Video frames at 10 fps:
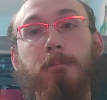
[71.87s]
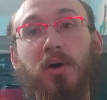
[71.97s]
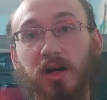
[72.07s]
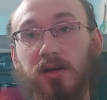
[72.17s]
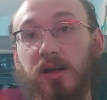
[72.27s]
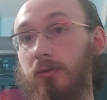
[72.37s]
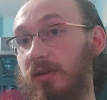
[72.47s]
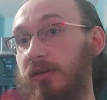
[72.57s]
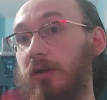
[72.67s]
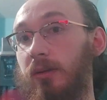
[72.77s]
But I don't
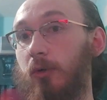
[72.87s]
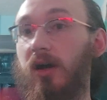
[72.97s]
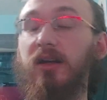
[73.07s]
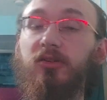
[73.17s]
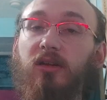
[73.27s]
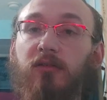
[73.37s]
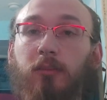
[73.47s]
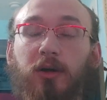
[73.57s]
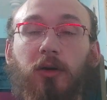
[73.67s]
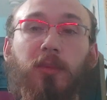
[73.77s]
live here anymore. I actually live on
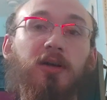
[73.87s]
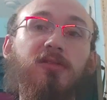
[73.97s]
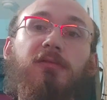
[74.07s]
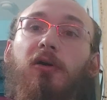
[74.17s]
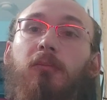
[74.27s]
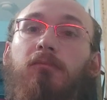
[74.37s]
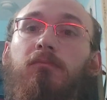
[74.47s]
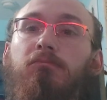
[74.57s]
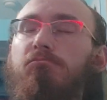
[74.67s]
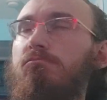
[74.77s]
my grandparents' farm,
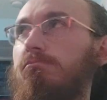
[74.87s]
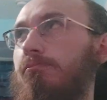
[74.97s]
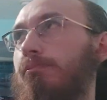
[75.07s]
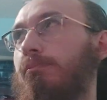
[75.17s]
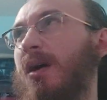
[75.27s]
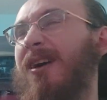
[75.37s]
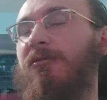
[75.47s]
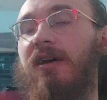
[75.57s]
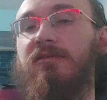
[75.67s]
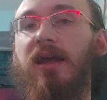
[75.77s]
about
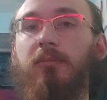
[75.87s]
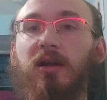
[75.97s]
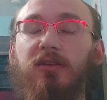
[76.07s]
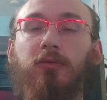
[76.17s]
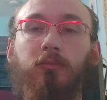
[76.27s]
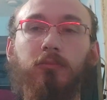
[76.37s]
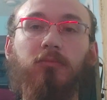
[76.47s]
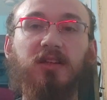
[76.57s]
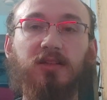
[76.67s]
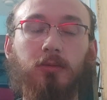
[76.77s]
5-10 minutes from
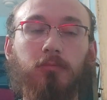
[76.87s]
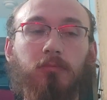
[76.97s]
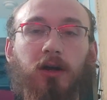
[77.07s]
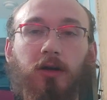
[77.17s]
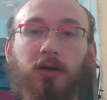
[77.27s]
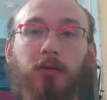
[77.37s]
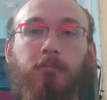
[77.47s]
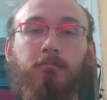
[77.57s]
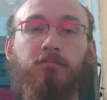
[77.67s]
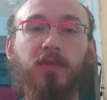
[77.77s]
this area.
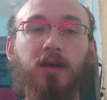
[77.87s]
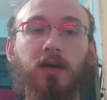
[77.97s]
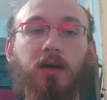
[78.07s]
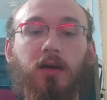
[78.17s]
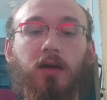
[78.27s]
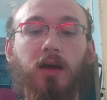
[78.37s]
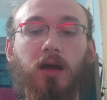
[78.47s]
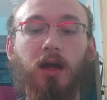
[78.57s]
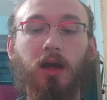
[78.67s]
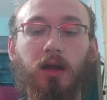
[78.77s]

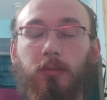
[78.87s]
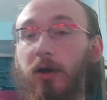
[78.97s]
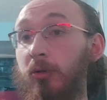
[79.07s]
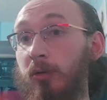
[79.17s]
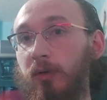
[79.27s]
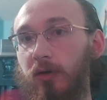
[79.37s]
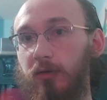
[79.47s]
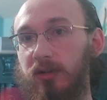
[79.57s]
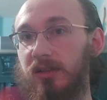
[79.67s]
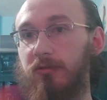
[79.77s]
And I'm on my way
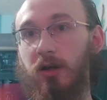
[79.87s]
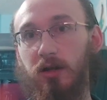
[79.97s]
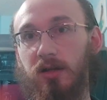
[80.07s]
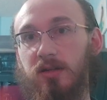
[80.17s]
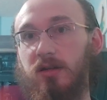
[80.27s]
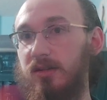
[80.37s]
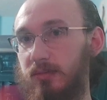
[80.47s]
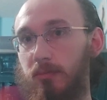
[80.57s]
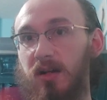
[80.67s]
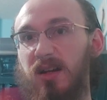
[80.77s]
over because I've got an idea. It's
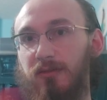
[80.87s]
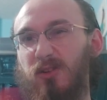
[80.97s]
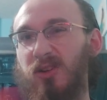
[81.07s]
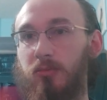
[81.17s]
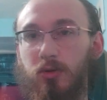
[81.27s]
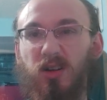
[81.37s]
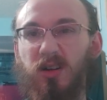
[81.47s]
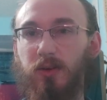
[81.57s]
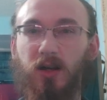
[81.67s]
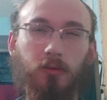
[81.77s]
Monday afternoon, probably
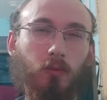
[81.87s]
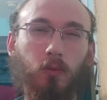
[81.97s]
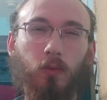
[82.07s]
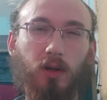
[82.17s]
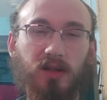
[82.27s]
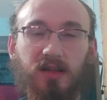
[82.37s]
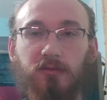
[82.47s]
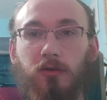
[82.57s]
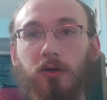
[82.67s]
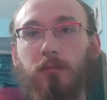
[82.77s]
around 1 in the
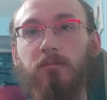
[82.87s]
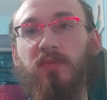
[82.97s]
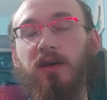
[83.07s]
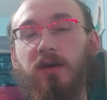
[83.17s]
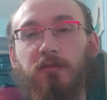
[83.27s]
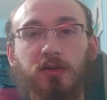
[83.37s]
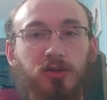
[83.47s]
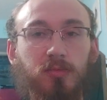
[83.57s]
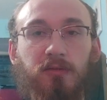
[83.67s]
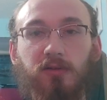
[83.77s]
afternoon.
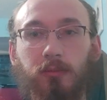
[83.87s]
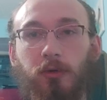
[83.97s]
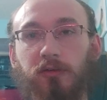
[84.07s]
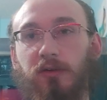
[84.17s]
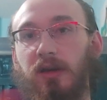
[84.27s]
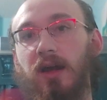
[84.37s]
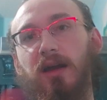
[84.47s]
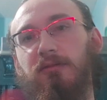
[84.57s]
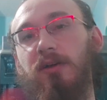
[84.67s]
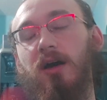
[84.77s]
Finished my farm work for the day,
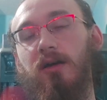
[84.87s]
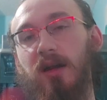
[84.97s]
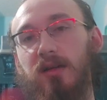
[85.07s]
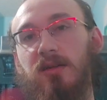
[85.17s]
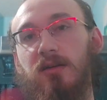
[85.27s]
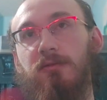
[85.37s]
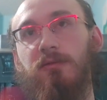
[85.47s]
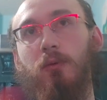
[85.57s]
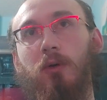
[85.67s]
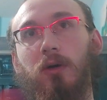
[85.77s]
and I've got an idea
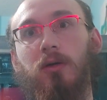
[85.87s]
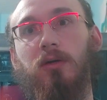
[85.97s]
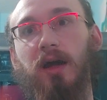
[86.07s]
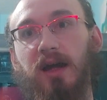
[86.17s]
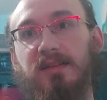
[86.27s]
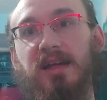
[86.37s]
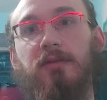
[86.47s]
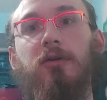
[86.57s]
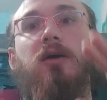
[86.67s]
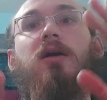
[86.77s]
for
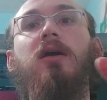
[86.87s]
Hex-Cavern.